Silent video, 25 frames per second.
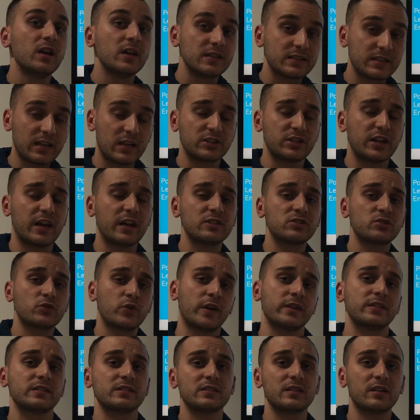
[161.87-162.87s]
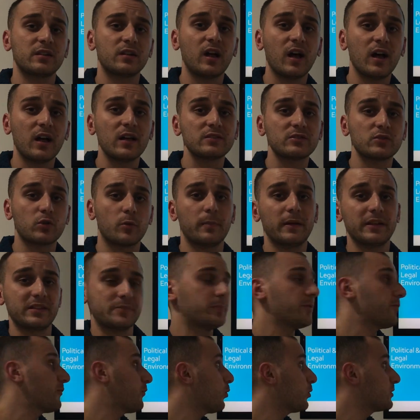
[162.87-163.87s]
such as traces of nuts or
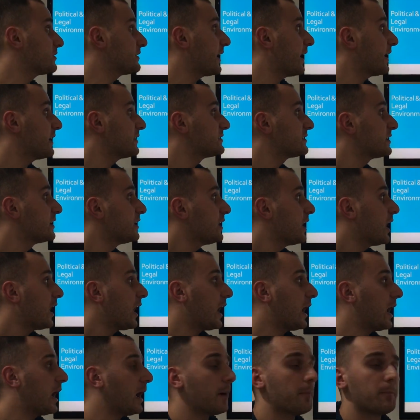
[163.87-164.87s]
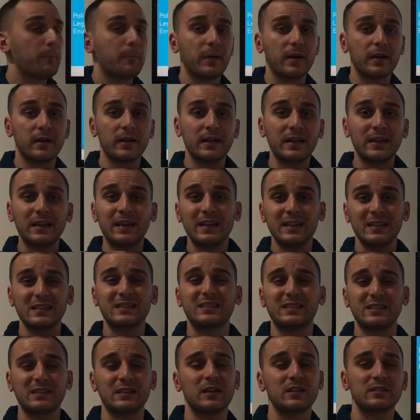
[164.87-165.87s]
best before dates. But it
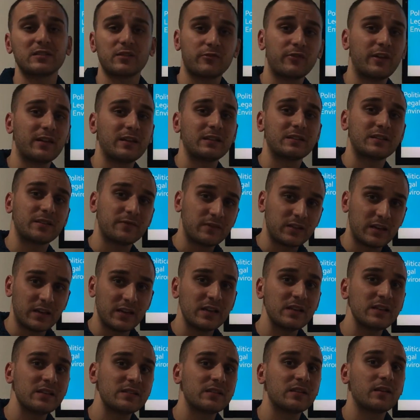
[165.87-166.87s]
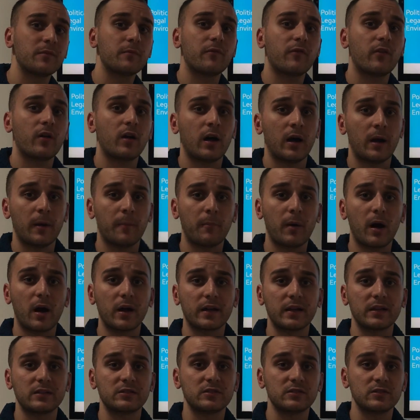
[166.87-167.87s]
is seen as a relatively easy
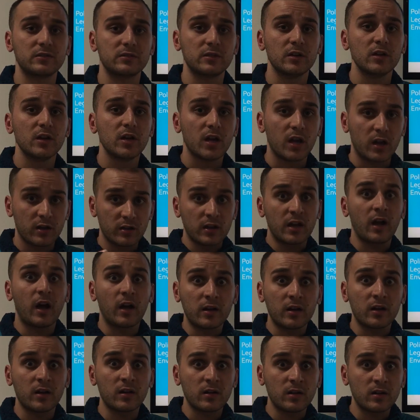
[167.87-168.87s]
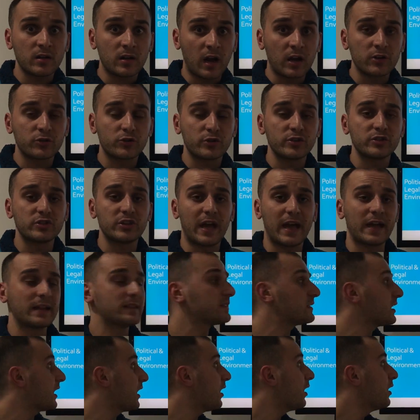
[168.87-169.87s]
market to a country to
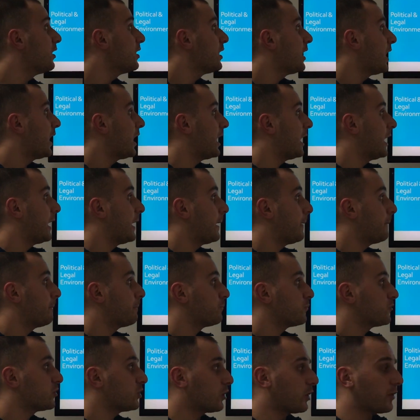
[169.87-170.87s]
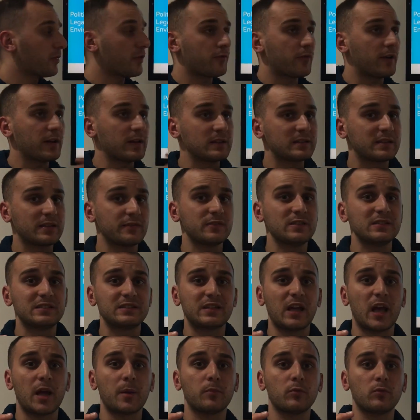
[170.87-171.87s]
enter. The relatively
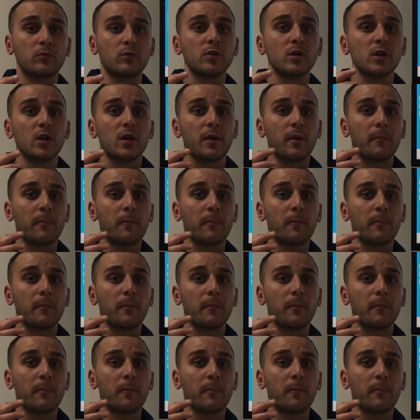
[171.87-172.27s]
stable